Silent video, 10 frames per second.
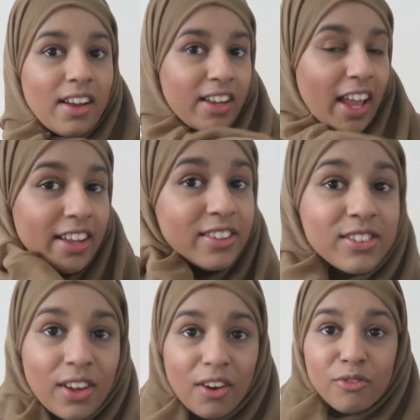Okay,
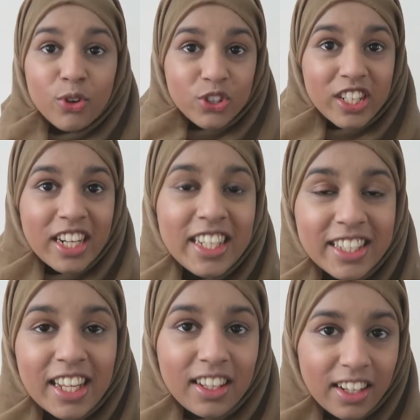so unfortunately
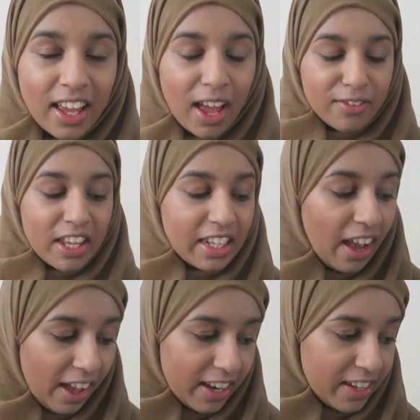they didn't have any
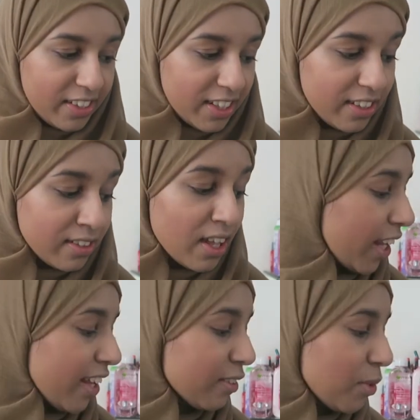highlighters. So
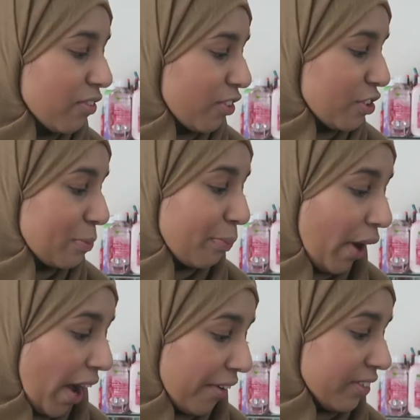let's move on to
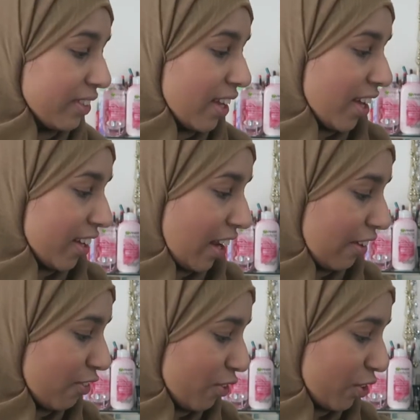brows.
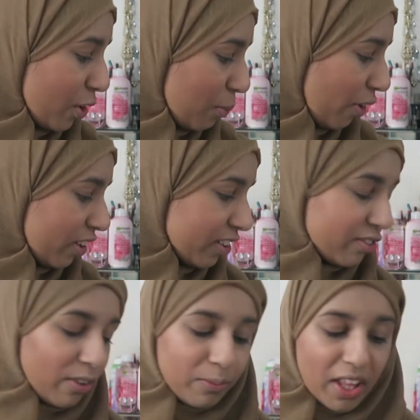Now I've got 2
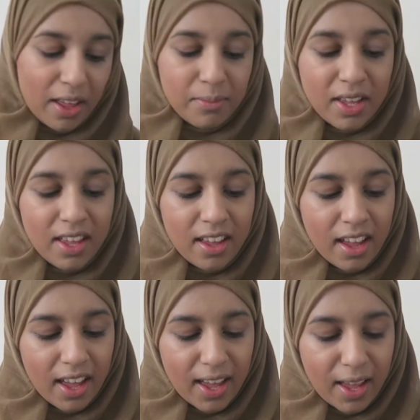products from them.
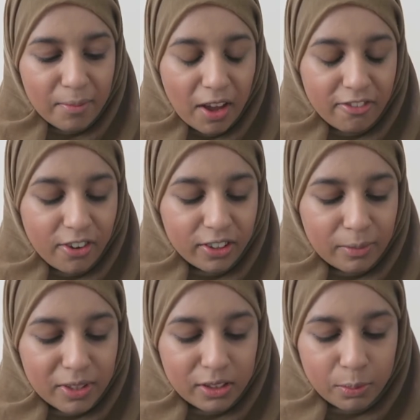I've got
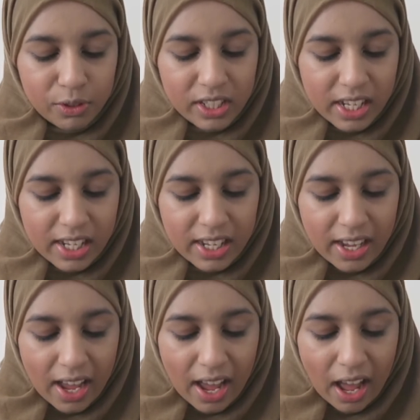the Miss
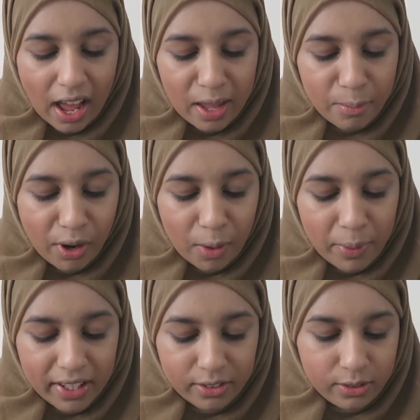Sporty Eyebrow
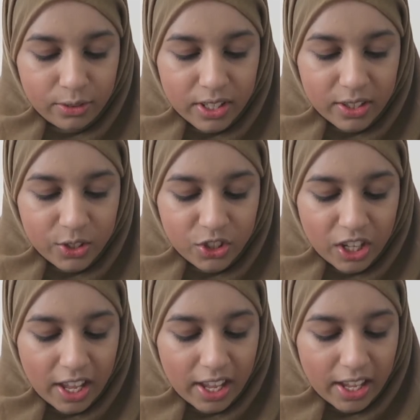Pencil in the
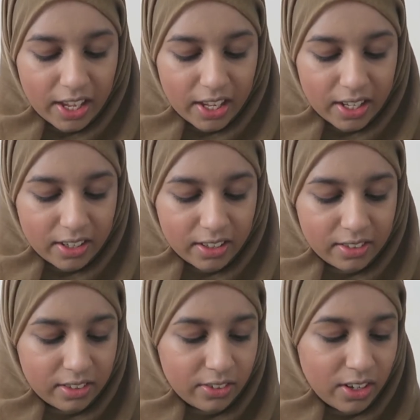shade
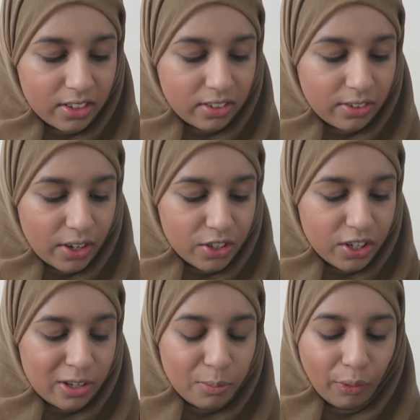
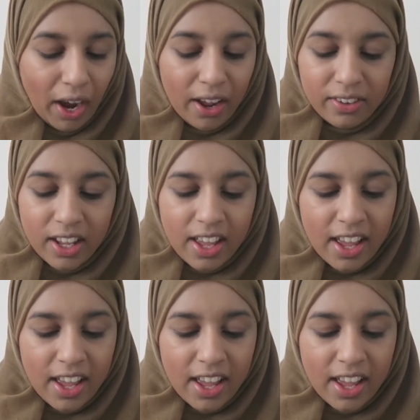002 Brown,